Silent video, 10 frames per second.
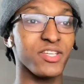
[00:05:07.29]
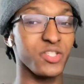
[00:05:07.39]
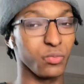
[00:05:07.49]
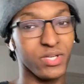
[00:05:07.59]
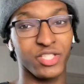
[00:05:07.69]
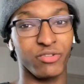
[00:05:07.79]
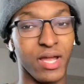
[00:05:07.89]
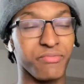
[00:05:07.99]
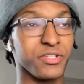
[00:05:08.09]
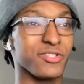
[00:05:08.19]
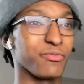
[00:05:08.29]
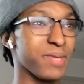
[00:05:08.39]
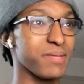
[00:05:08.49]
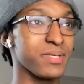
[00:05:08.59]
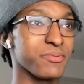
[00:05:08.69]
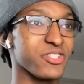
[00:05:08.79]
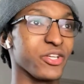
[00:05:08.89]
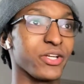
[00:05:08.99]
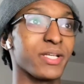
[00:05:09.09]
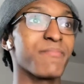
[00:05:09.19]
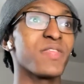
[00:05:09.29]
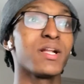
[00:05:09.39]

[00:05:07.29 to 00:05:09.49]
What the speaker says: There was traffic, so maybe it was 30.